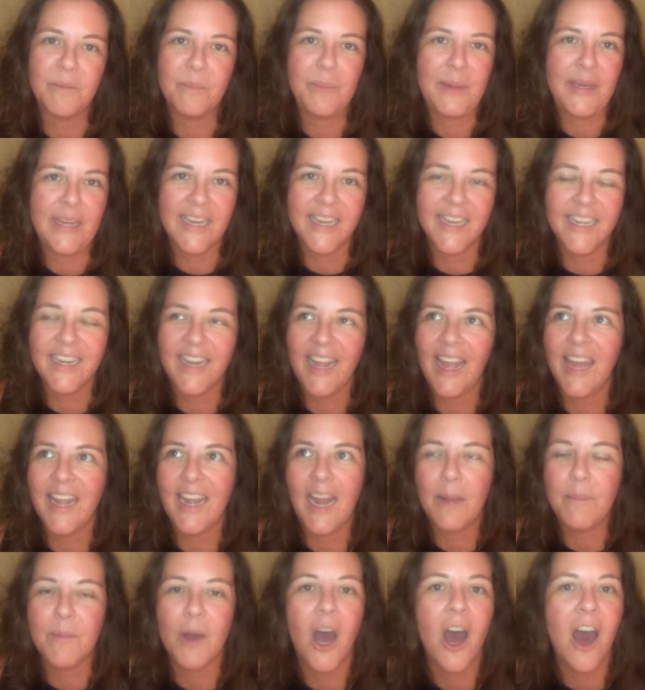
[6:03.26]
to be in,
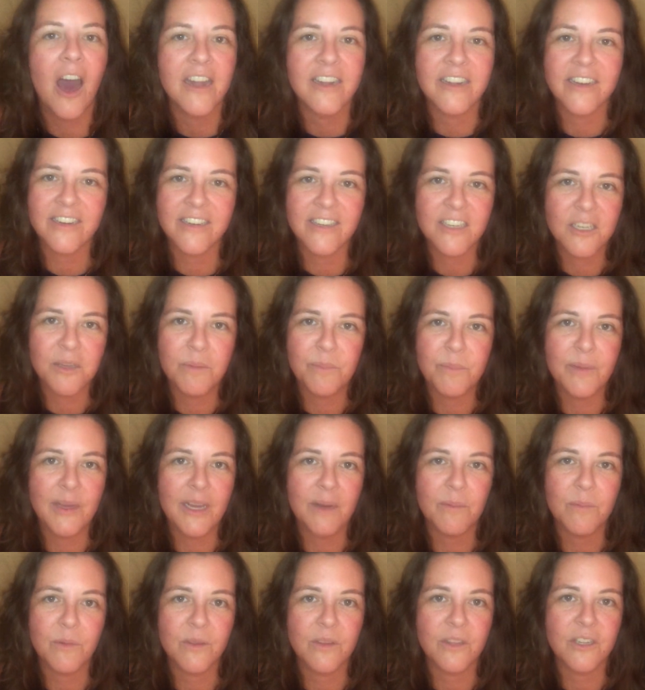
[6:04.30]
and I'm honored to
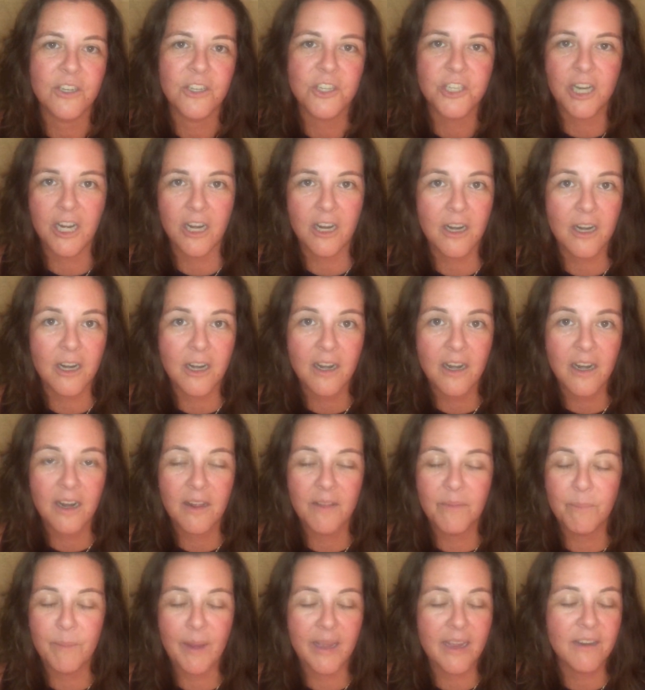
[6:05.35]
be able to share
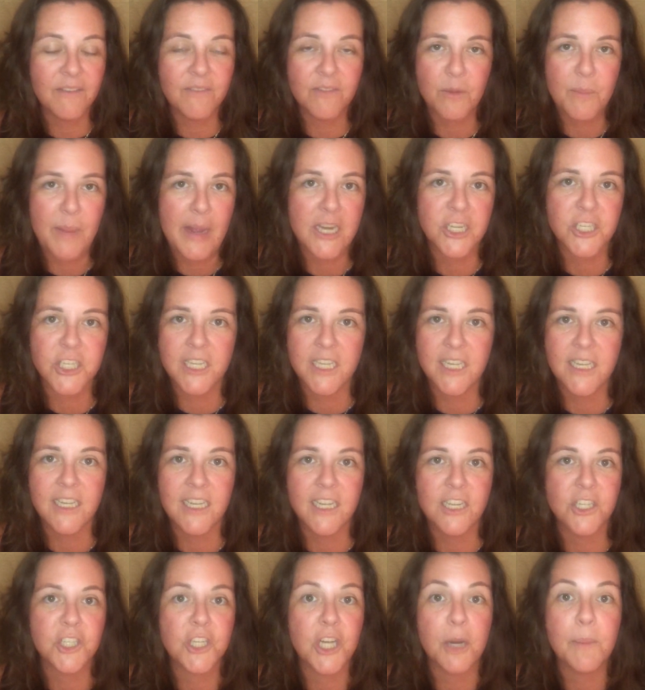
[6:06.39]
my
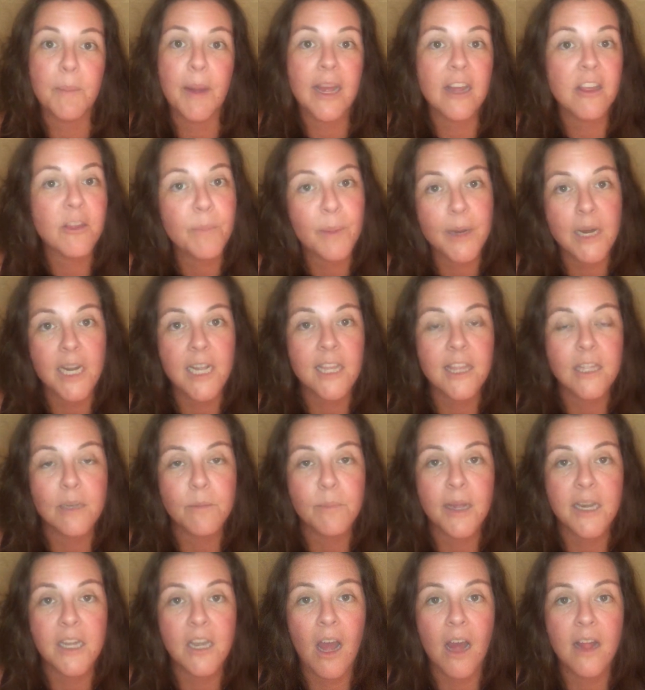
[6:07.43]
information and share my experience
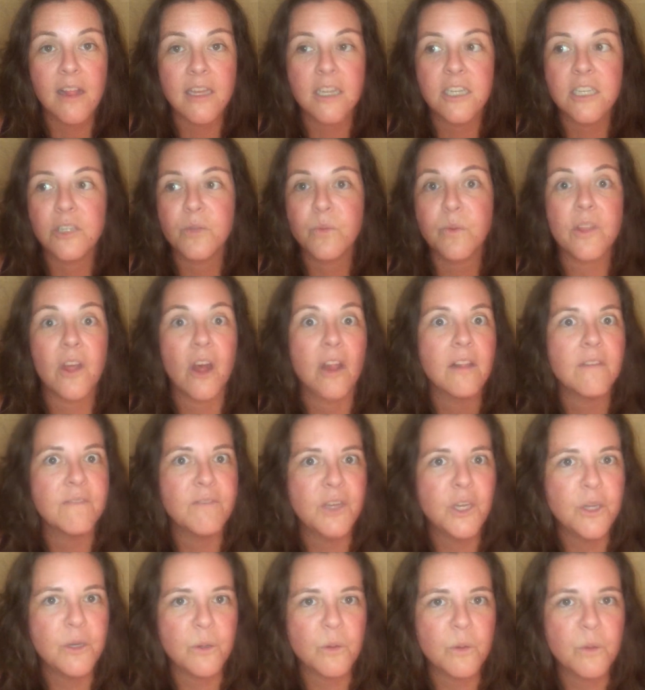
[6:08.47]
and my knowledge with all of
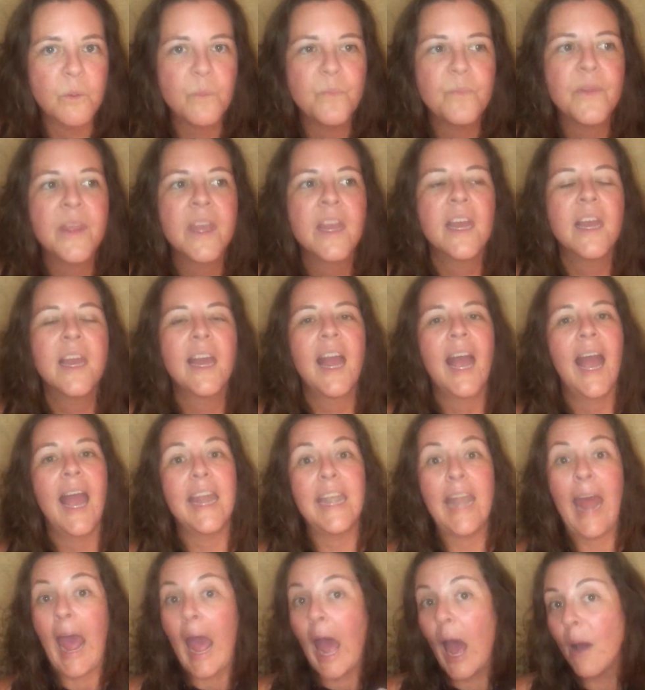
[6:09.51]
you.
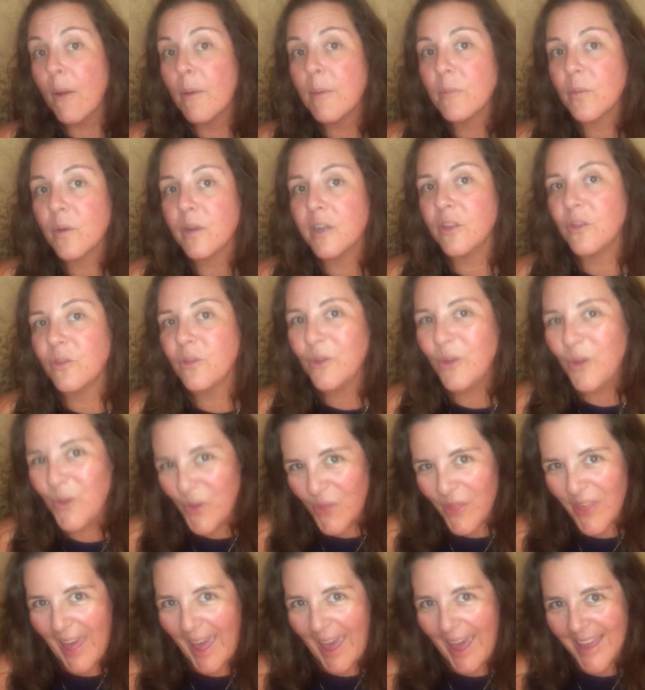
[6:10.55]
And how I'm going to
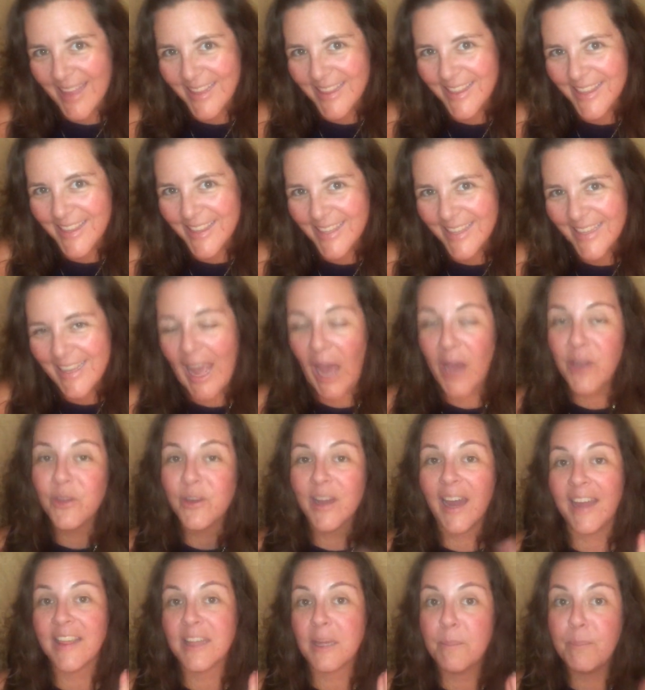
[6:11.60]
do that, how
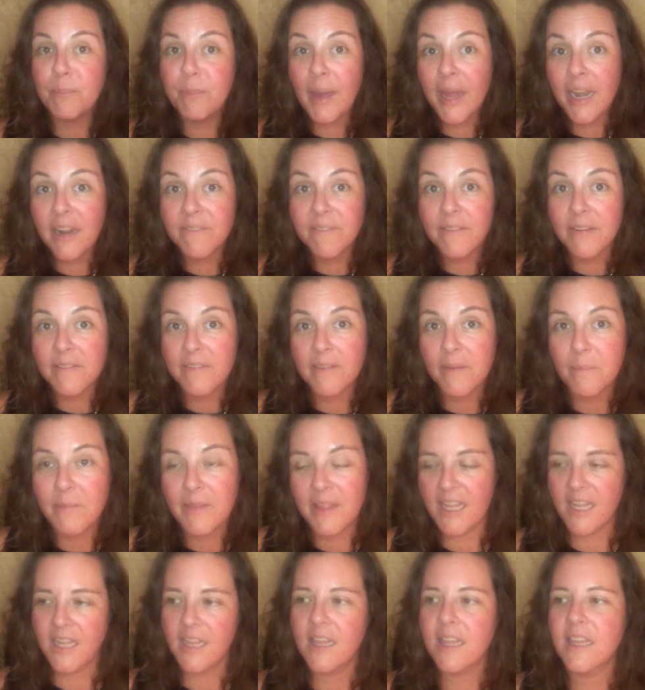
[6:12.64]
you guys can benefit from
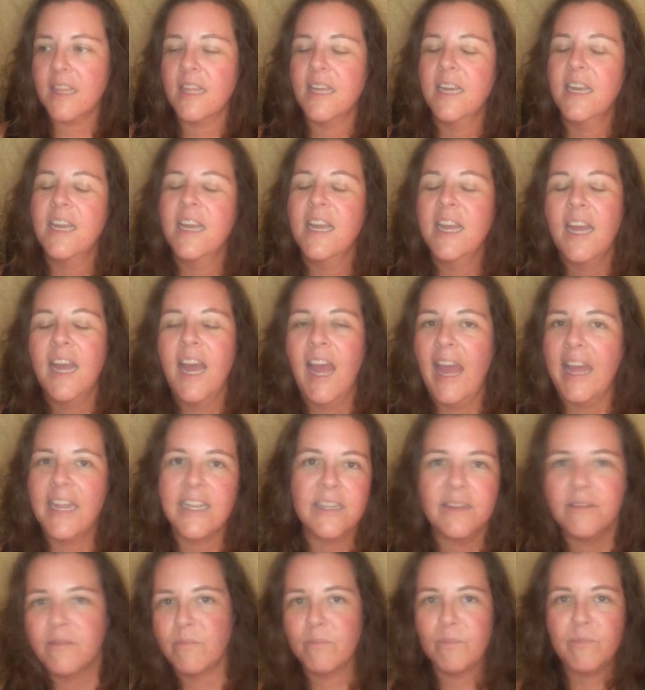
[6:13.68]
this
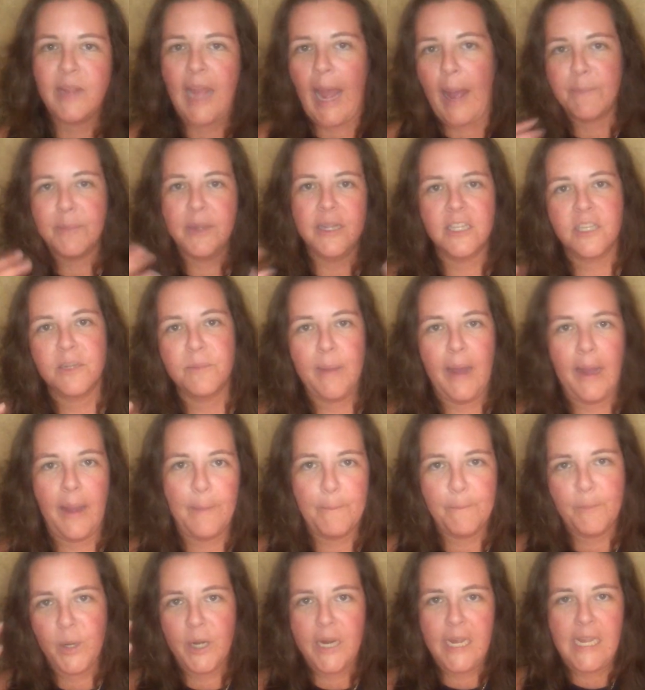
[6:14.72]
and tap into
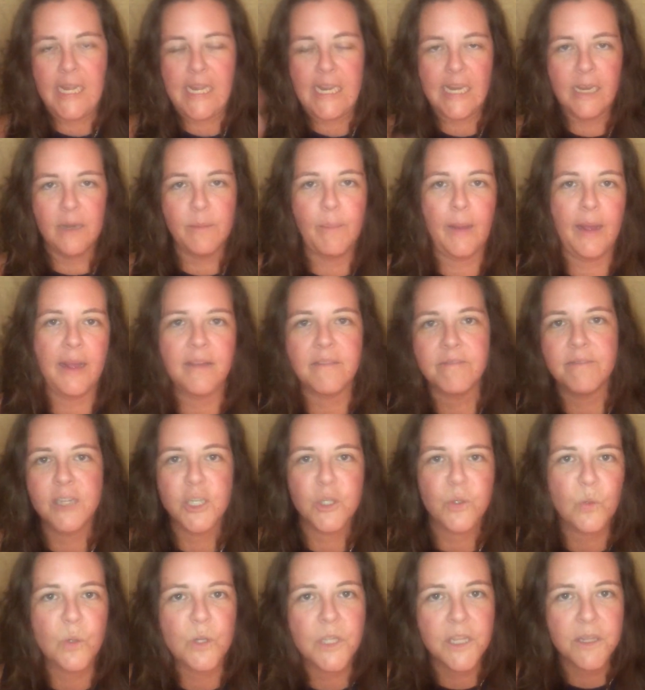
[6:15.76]
my brain and my
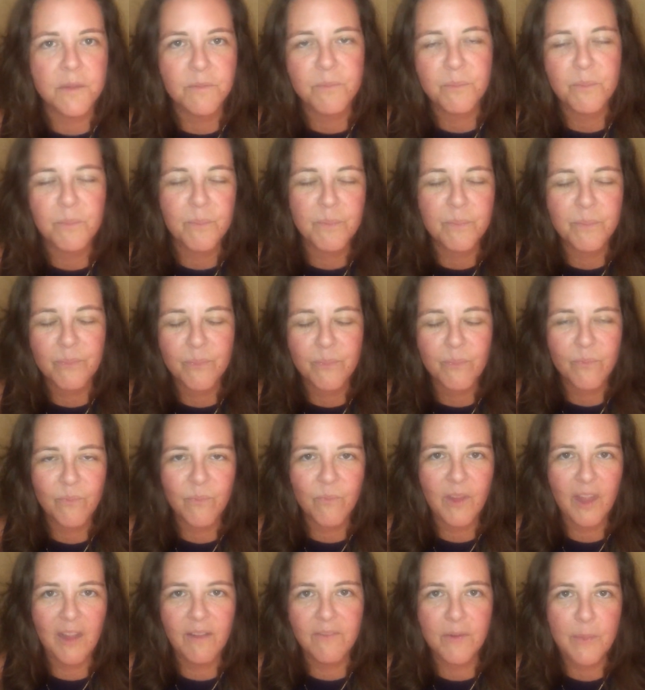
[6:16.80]
visual
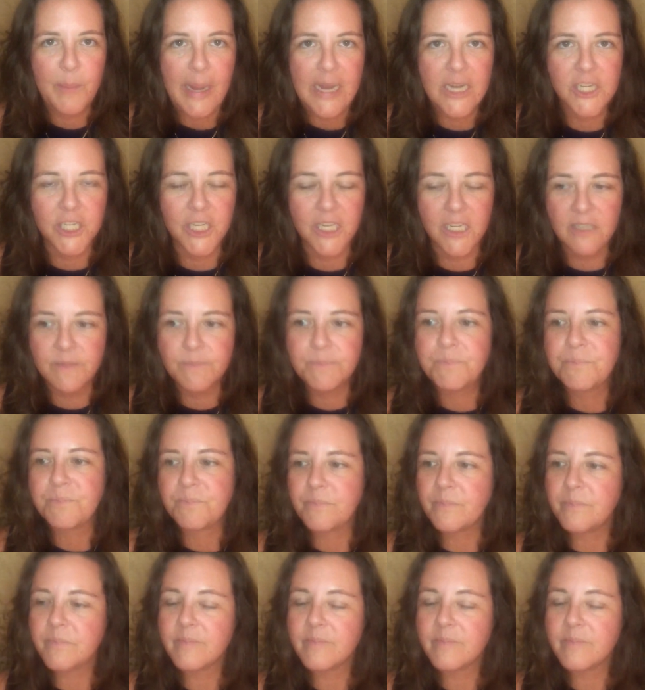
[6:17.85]
information,